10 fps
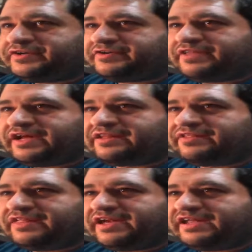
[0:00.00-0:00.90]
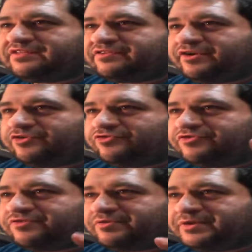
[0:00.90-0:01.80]
her, like the lady at the
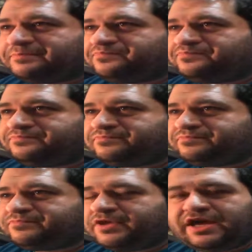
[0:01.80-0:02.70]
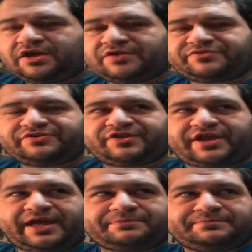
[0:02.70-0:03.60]
grocery store, and how often does
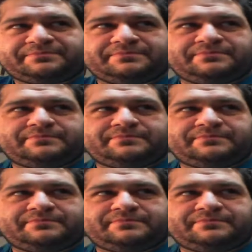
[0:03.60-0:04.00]
that happen?